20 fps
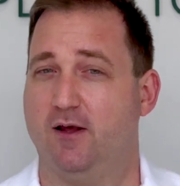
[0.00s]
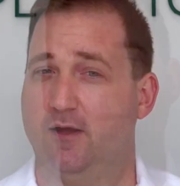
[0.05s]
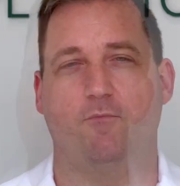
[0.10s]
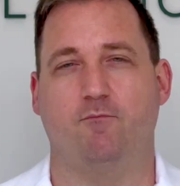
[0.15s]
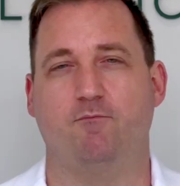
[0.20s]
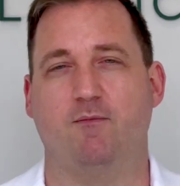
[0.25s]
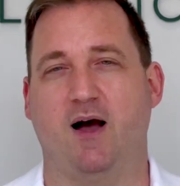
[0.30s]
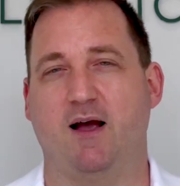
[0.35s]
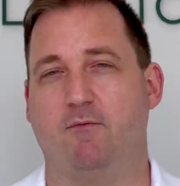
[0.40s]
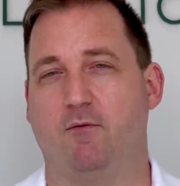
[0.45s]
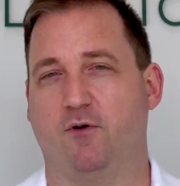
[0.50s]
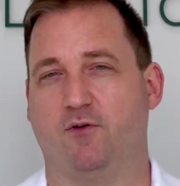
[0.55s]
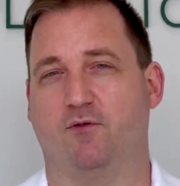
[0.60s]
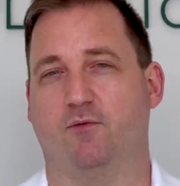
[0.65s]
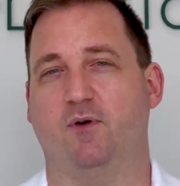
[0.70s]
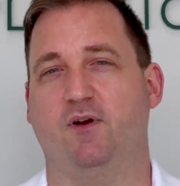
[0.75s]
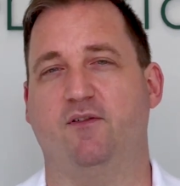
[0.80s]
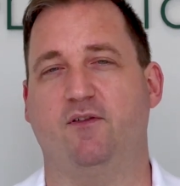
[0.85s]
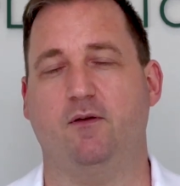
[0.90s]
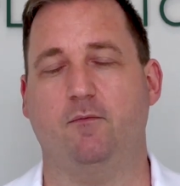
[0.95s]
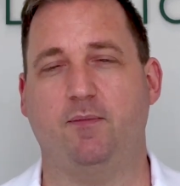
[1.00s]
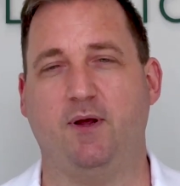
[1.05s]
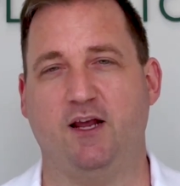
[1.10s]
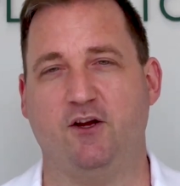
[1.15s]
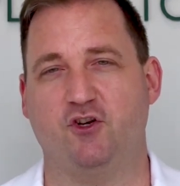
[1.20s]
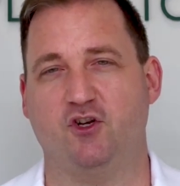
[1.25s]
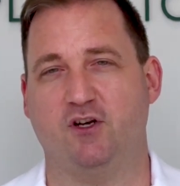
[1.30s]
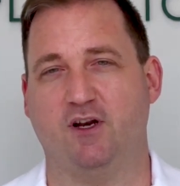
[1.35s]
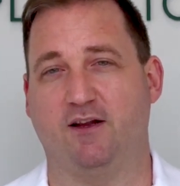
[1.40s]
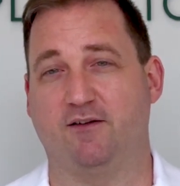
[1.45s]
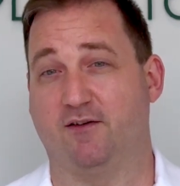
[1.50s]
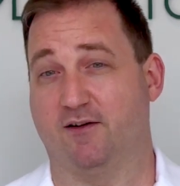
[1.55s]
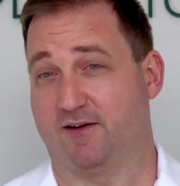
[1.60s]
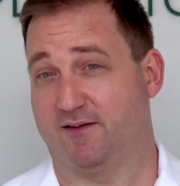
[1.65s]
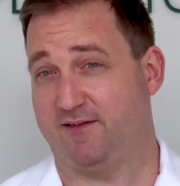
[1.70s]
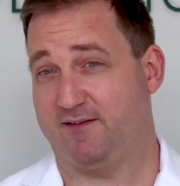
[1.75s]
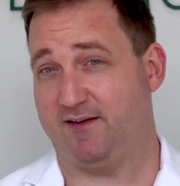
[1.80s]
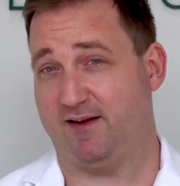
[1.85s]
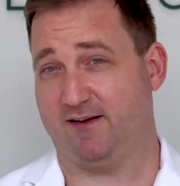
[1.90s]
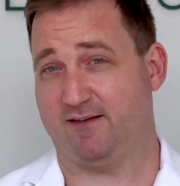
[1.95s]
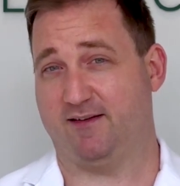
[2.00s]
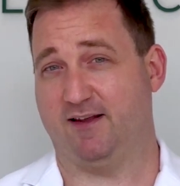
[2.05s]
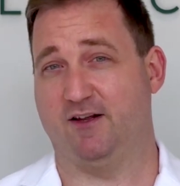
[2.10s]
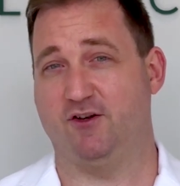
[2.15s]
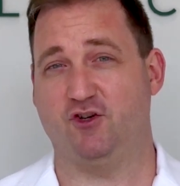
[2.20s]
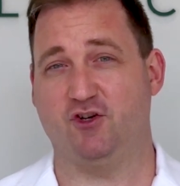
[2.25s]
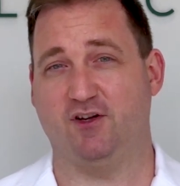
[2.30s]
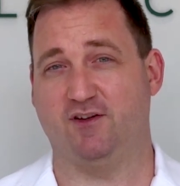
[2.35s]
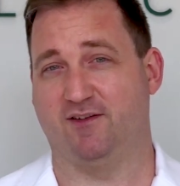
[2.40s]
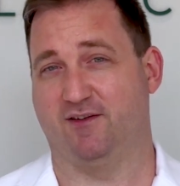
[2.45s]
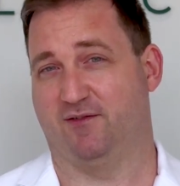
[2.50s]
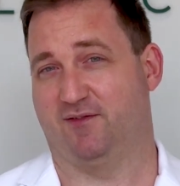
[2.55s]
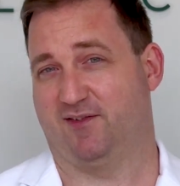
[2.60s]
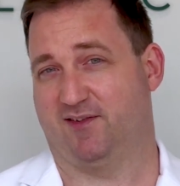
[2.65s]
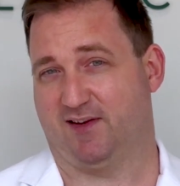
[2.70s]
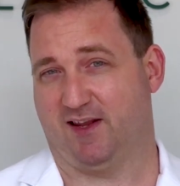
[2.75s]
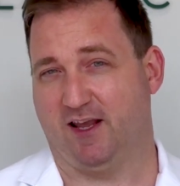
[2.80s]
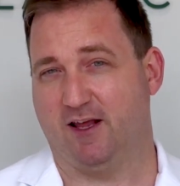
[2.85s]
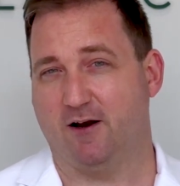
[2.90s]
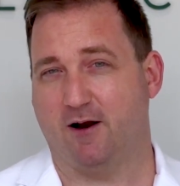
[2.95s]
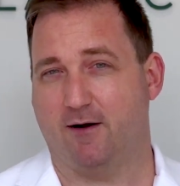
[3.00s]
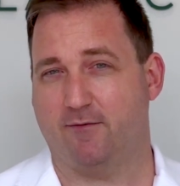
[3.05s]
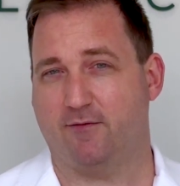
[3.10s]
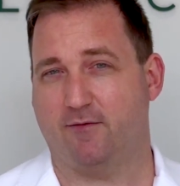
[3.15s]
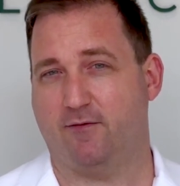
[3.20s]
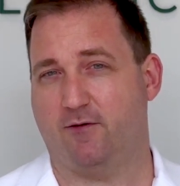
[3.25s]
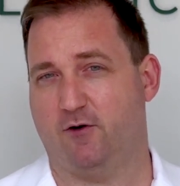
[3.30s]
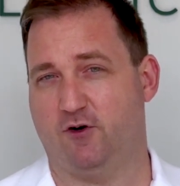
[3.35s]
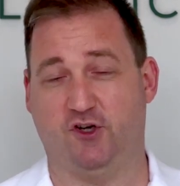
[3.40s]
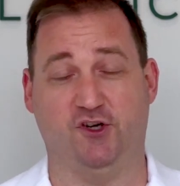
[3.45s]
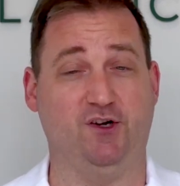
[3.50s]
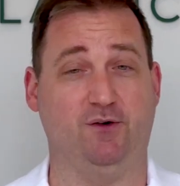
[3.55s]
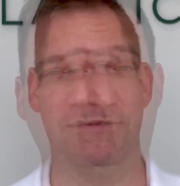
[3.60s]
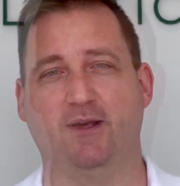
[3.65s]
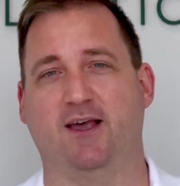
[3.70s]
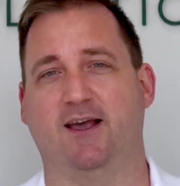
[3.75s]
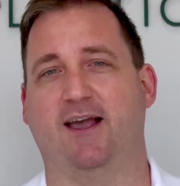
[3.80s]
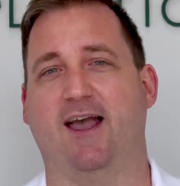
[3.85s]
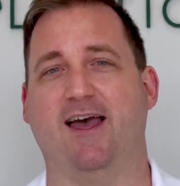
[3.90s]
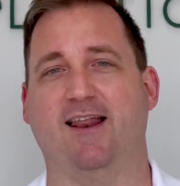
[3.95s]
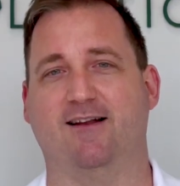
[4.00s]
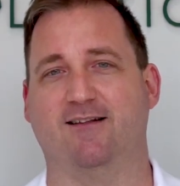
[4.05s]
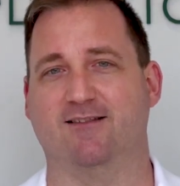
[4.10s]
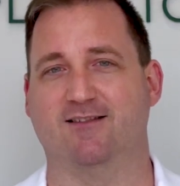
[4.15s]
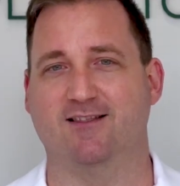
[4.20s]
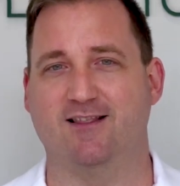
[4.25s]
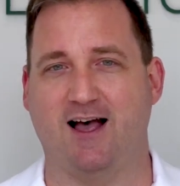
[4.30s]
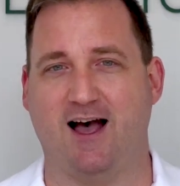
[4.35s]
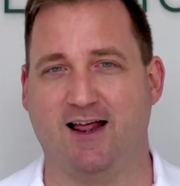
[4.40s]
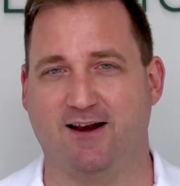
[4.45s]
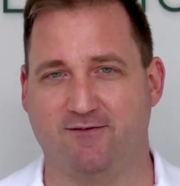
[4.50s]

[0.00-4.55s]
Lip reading: My most recent patient, I took 6 inches of skin off of her. She had a lot